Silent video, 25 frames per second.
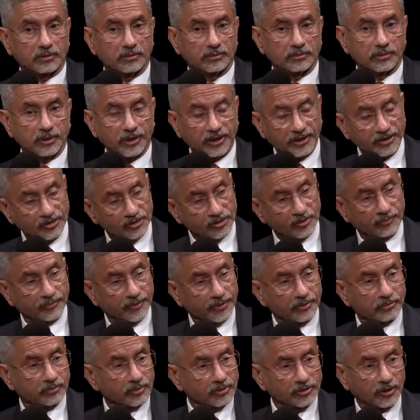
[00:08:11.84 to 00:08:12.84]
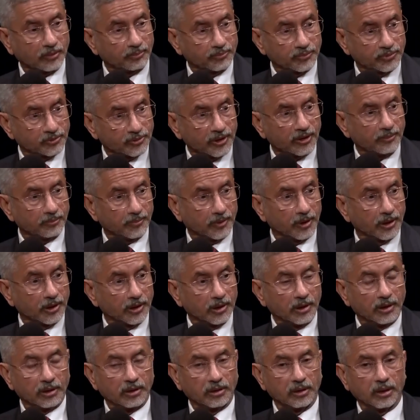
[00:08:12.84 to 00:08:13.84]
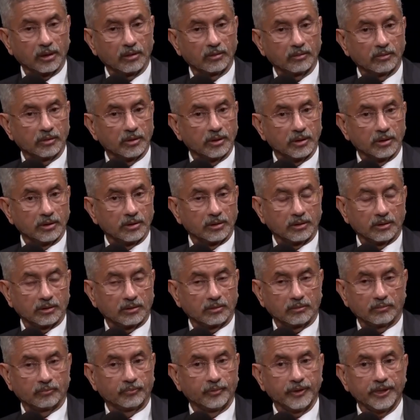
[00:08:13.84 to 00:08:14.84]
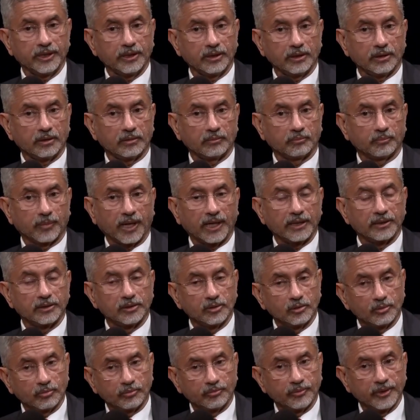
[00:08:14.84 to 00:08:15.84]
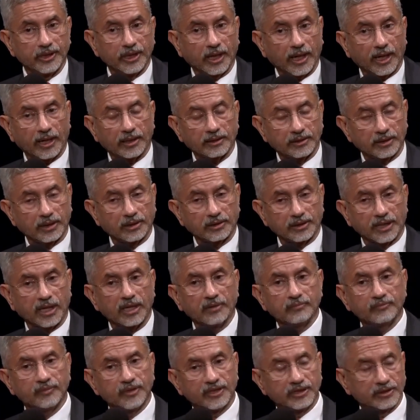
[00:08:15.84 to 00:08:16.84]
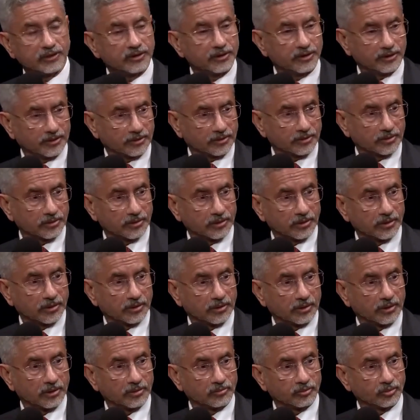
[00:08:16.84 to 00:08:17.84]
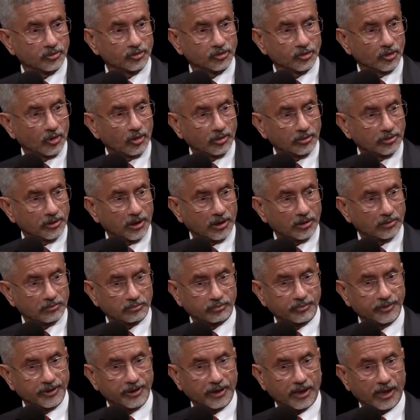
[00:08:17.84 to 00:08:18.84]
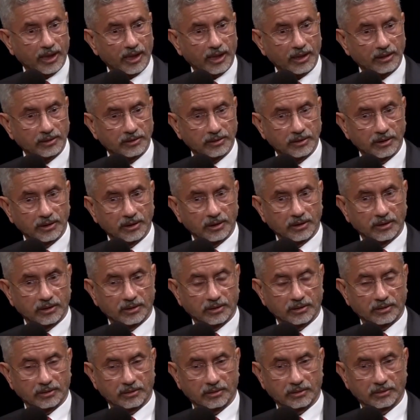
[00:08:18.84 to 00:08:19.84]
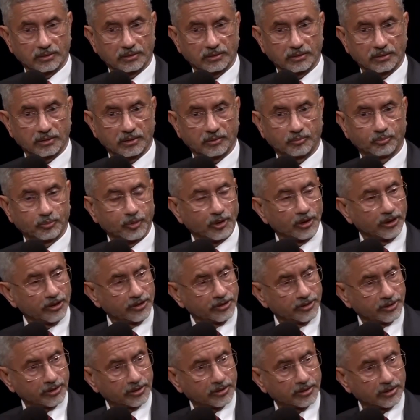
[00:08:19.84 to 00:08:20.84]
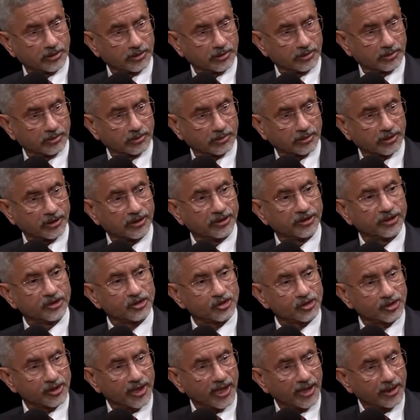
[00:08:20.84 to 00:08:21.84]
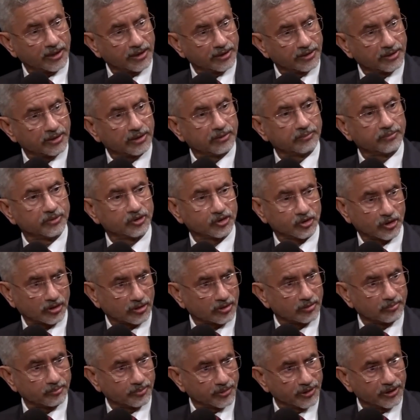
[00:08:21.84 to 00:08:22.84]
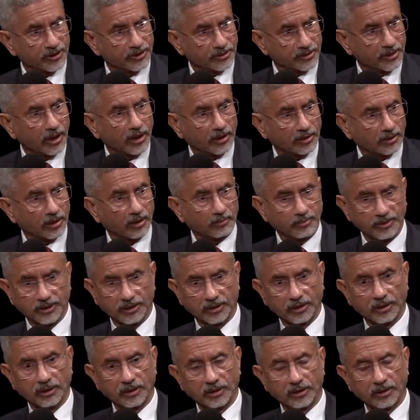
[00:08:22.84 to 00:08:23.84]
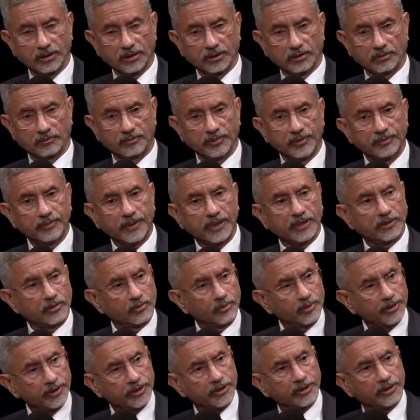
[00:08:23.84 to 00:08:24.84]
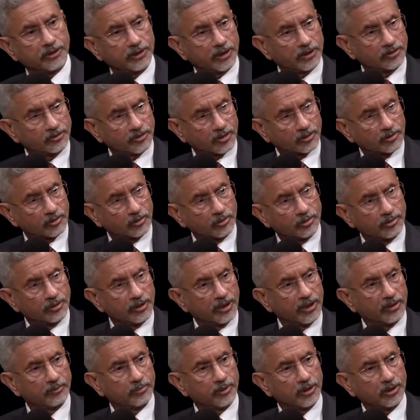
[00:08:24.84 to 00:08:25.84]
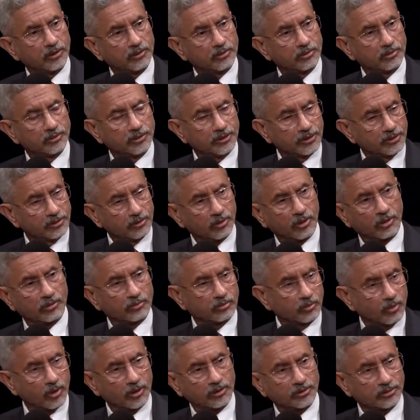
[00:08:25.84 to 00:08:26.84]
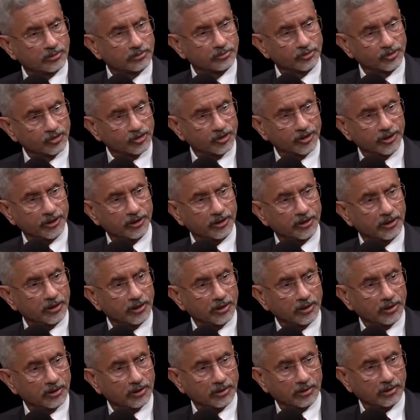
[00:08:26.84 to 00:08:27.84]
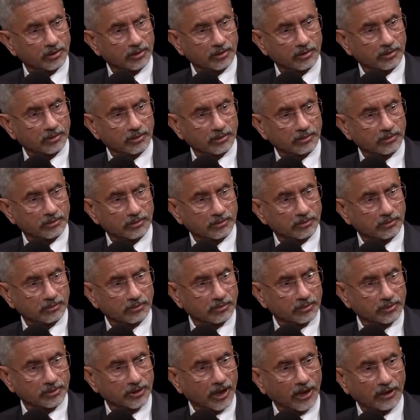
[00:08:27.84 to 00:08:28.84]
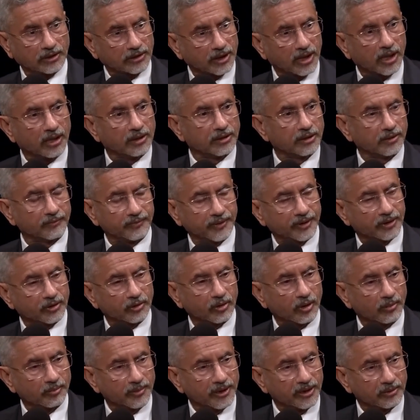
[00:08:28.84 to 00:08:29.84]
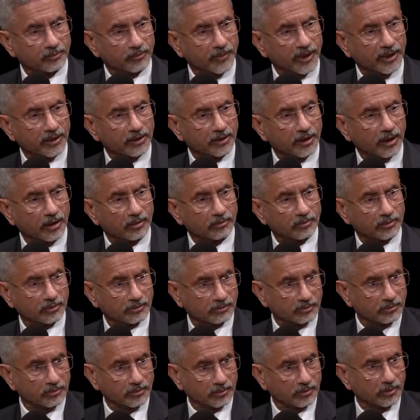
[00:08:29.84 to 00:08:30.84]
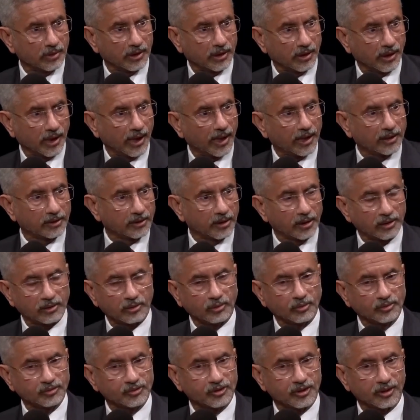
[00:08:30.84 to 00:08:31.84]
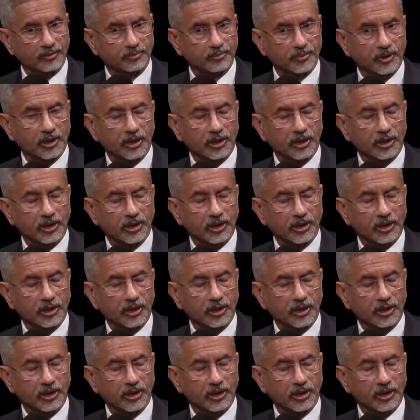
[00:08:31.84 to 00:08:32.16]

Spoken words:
rest of it was up to them. Now, at the time we did it, it was not that we had a political conditionality which accompanied that. I mean, we were doing it as a good neighbor who did not want to see that kind of economic meltdown at our doorstep.